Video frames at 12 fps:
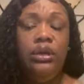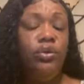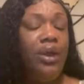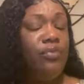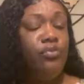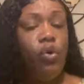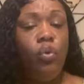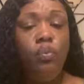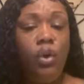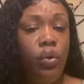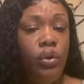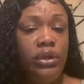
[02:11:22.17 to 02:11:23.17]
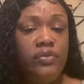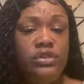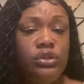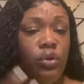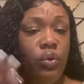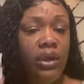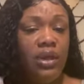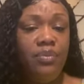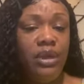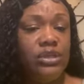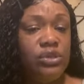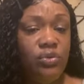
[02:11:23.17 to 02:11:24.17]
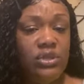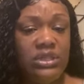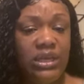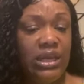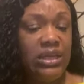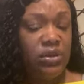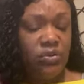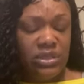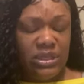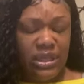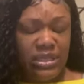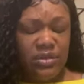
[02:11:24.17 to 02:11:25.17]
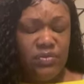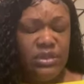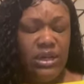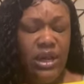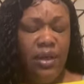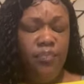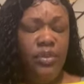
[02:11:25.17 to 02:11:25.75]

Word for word: You have no motives, no gimmicks, no ski, no schisms.